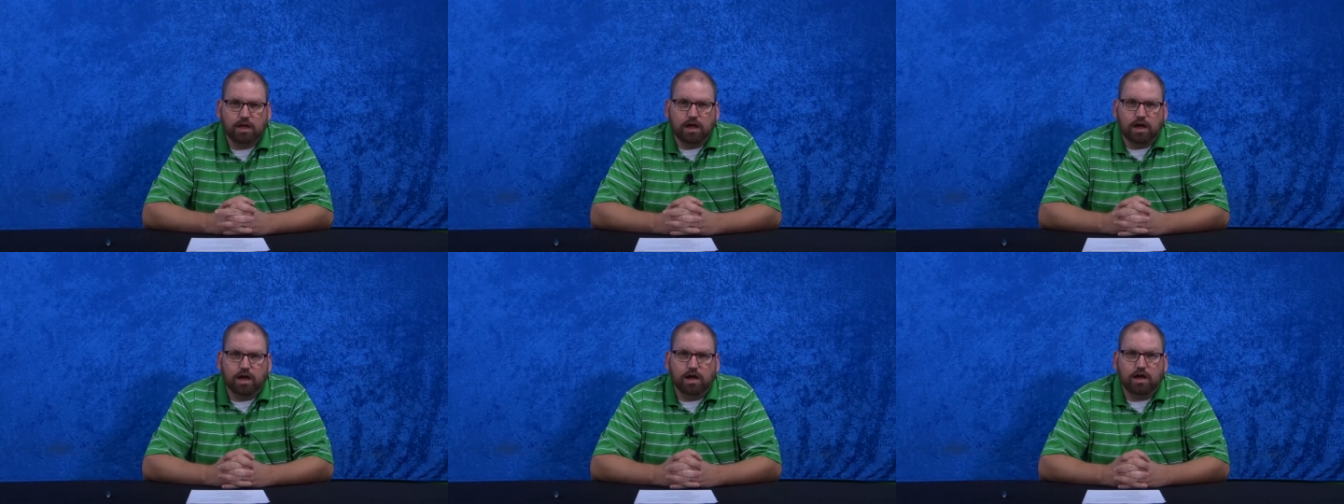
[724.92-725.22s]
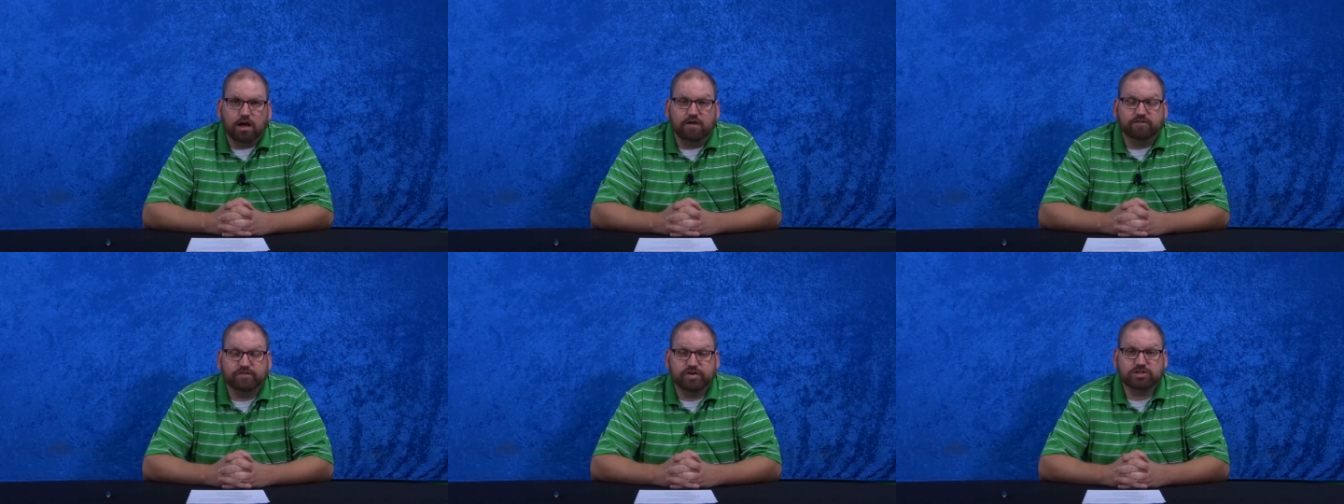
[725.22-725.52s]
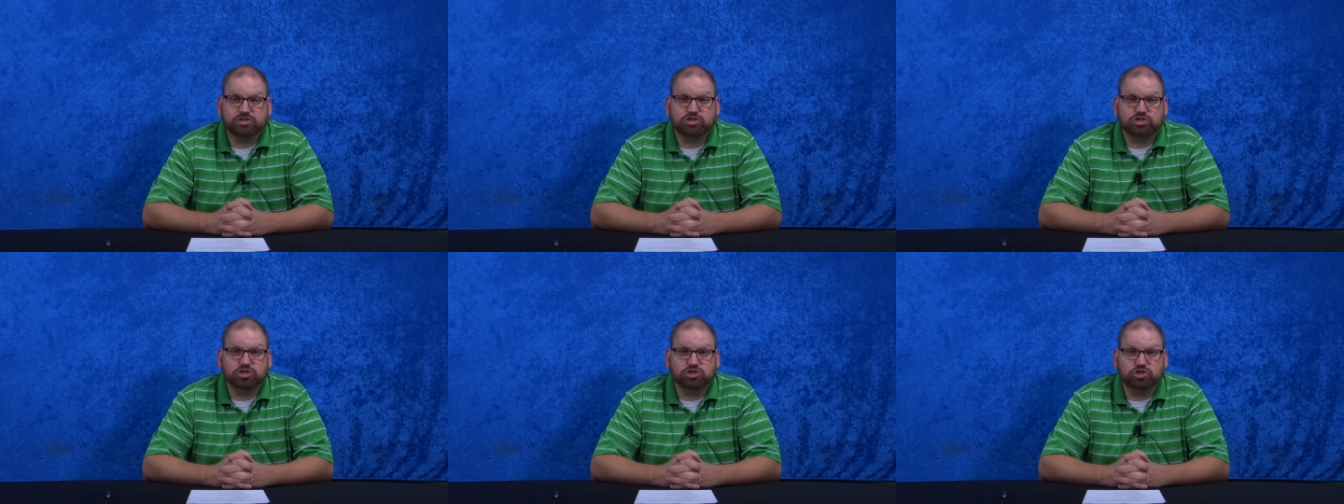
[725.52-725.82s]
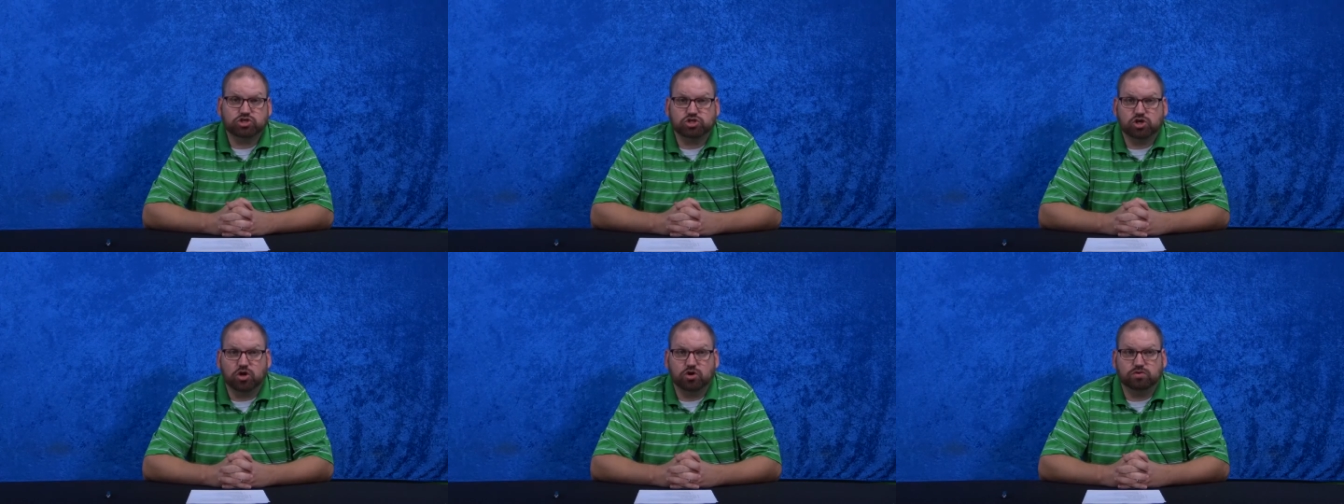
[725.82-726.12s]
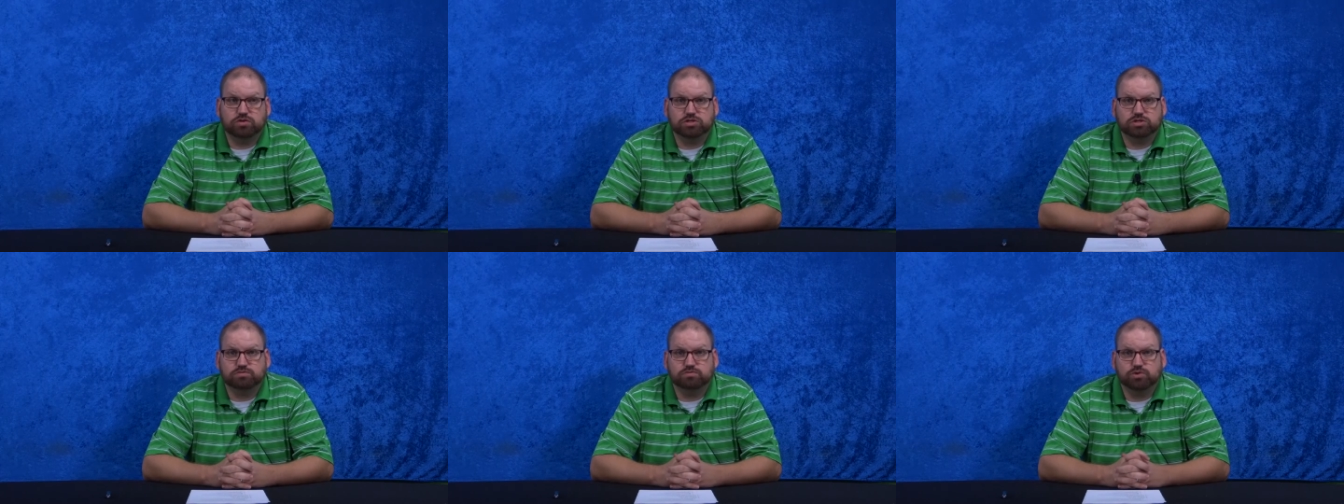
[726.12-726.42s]
Eventually,
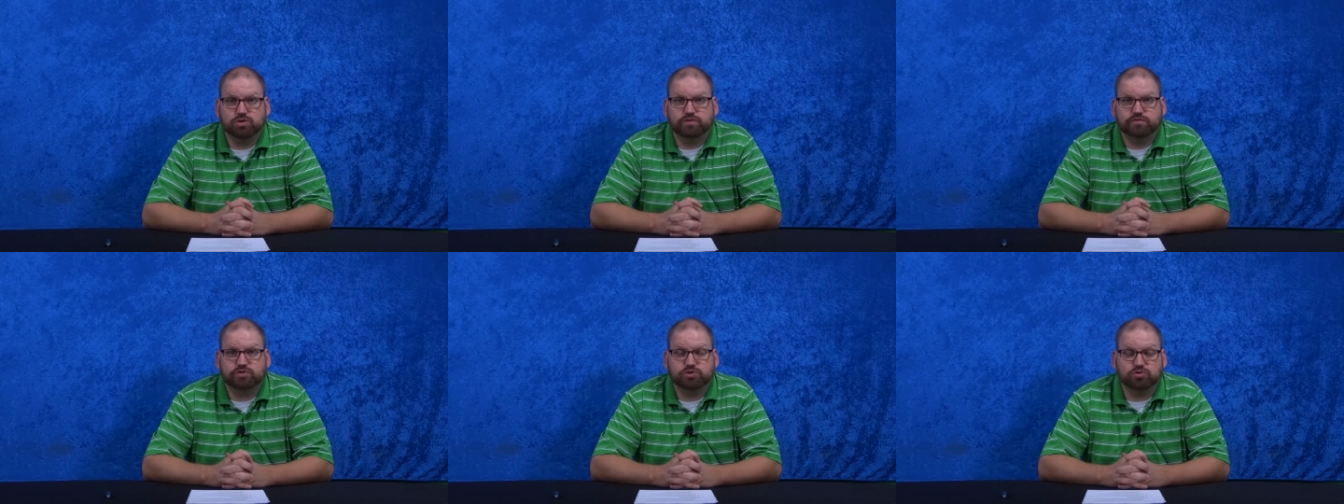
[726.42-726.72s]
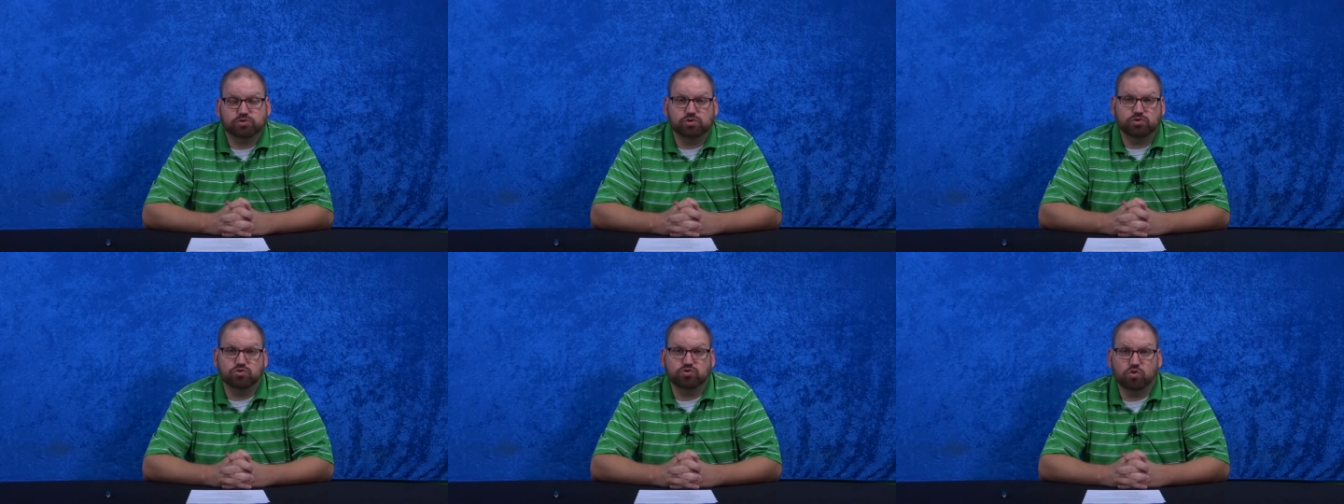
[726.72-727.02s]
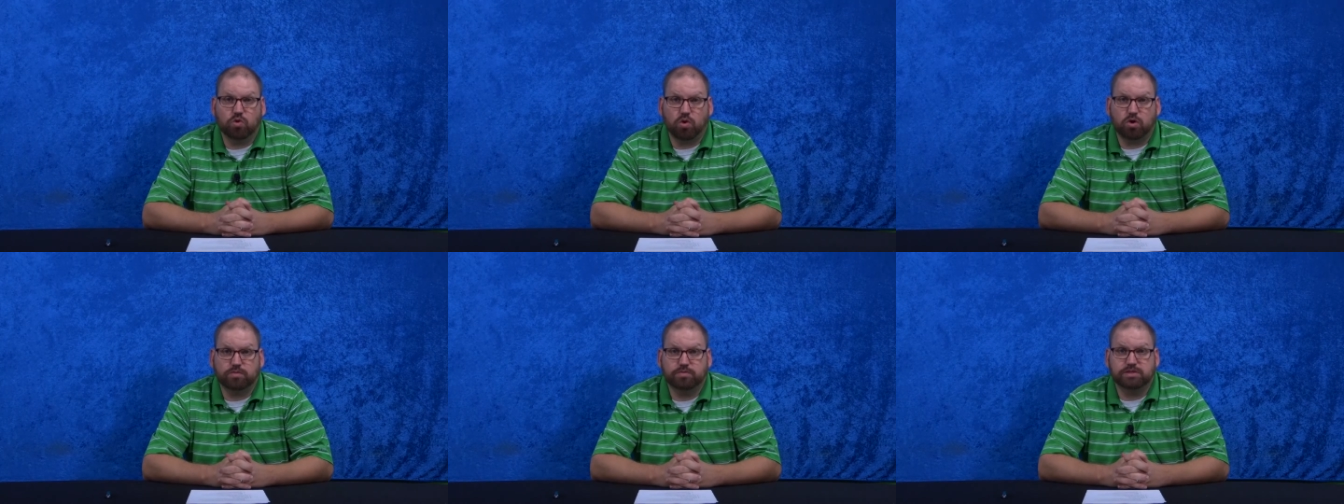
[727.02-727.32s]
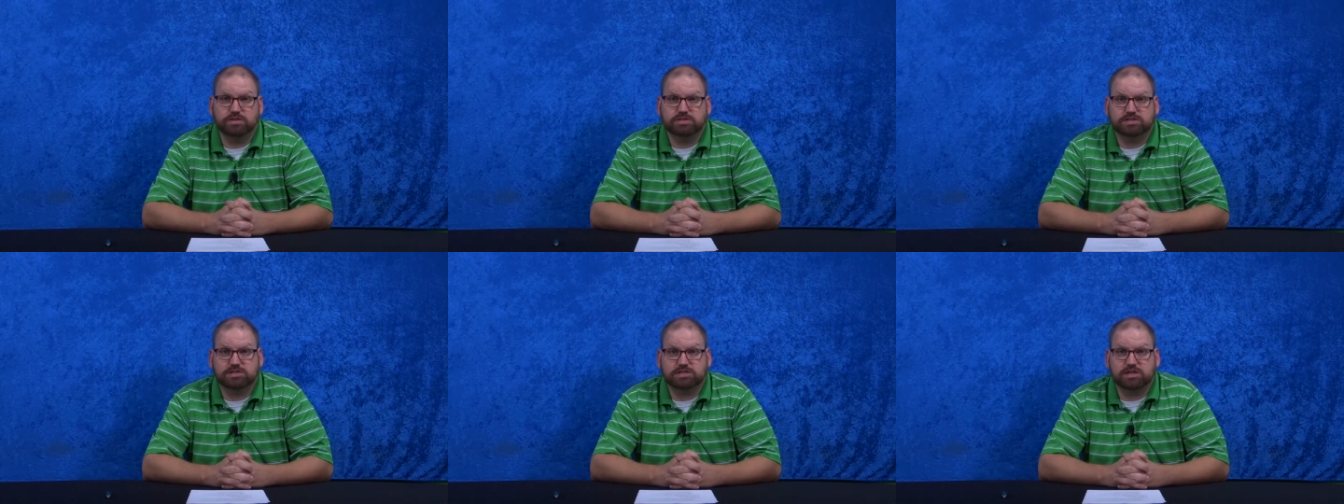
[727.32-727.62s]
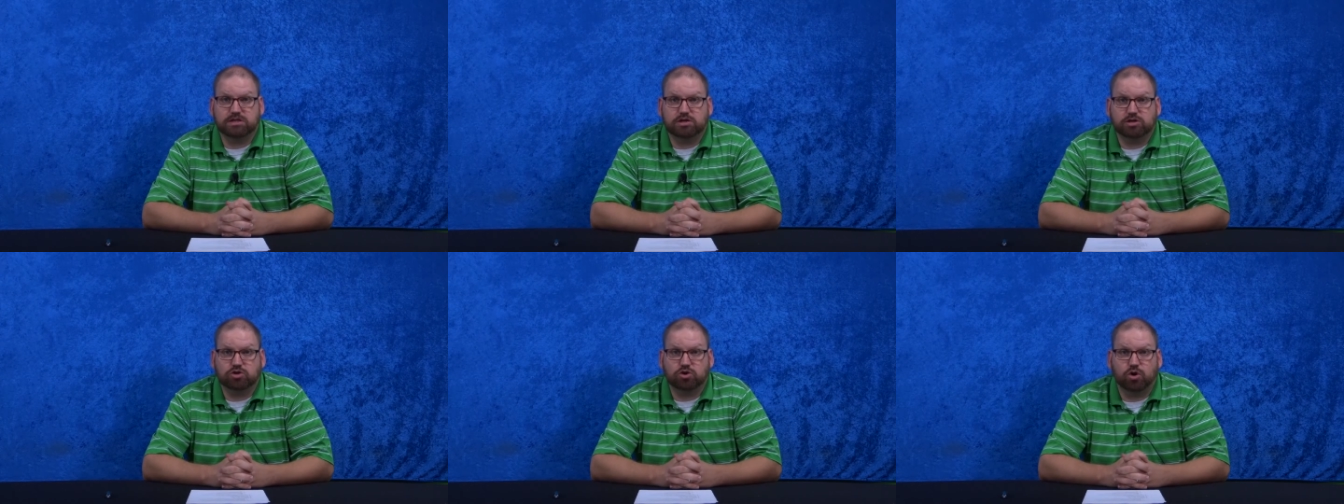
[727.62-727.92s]
Joan is moved to a Norman
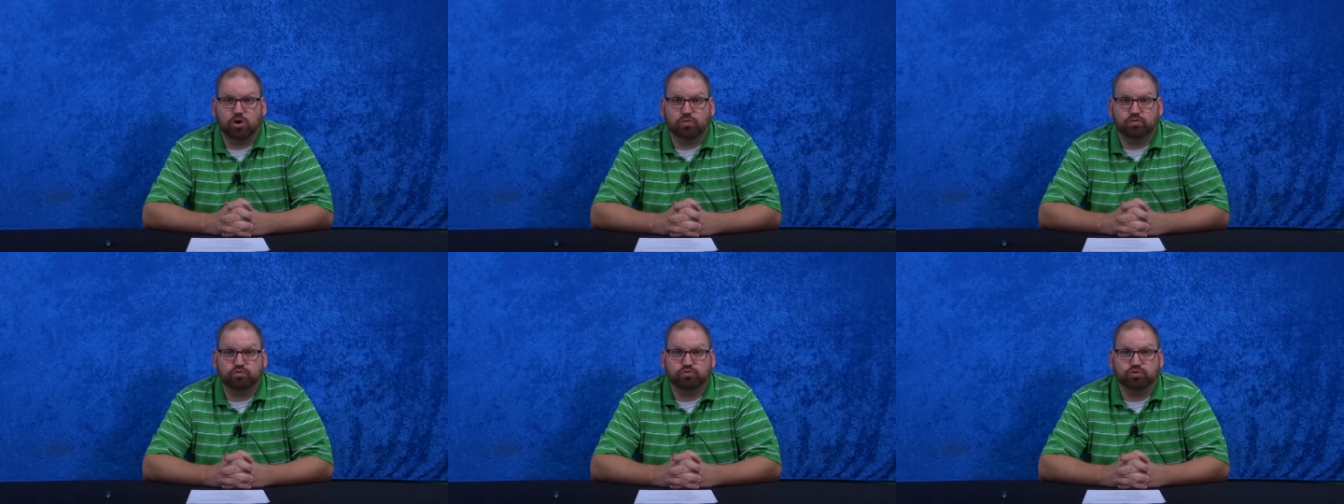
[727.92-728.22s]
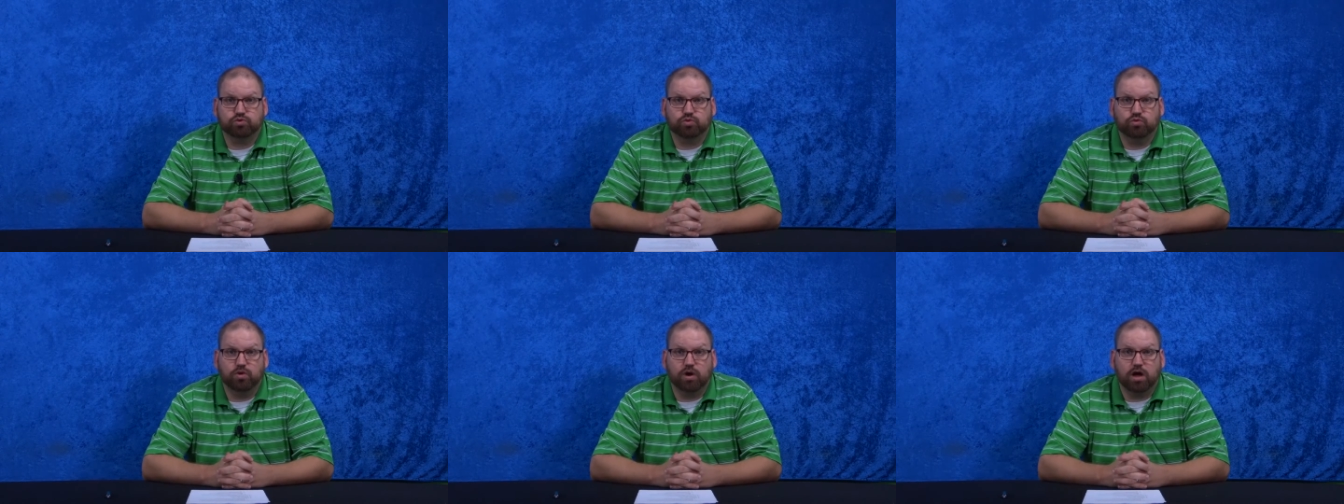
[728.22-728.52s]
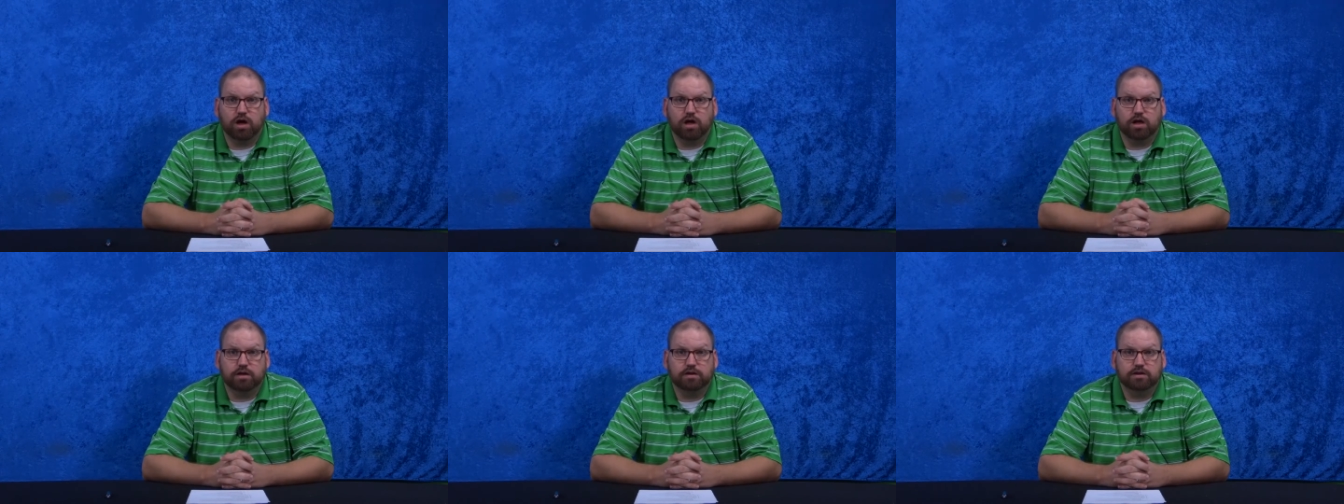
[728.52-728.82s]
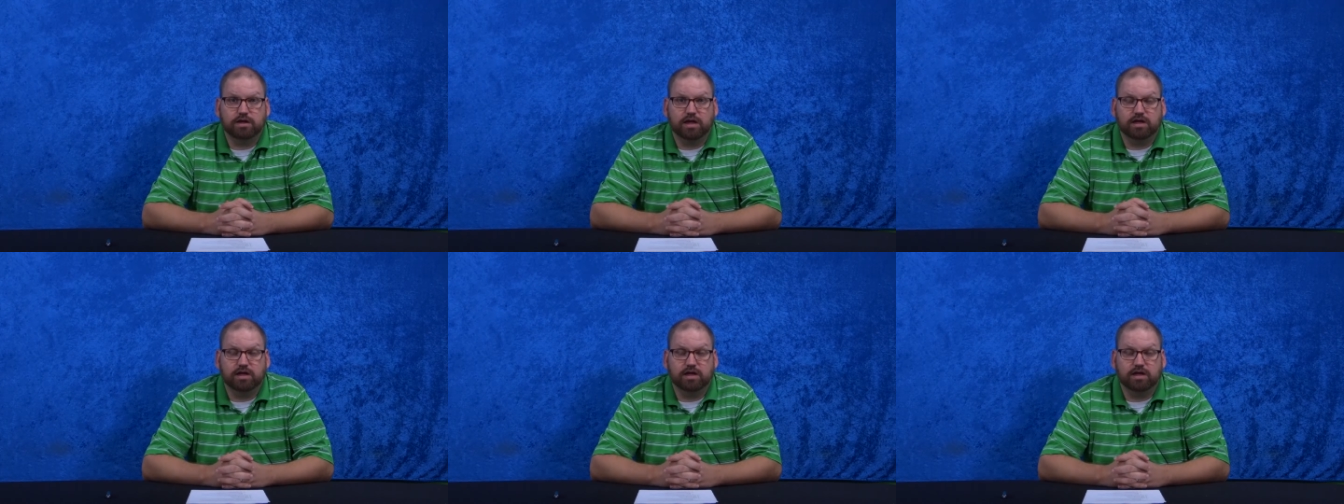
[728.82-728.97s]
city called Rouen,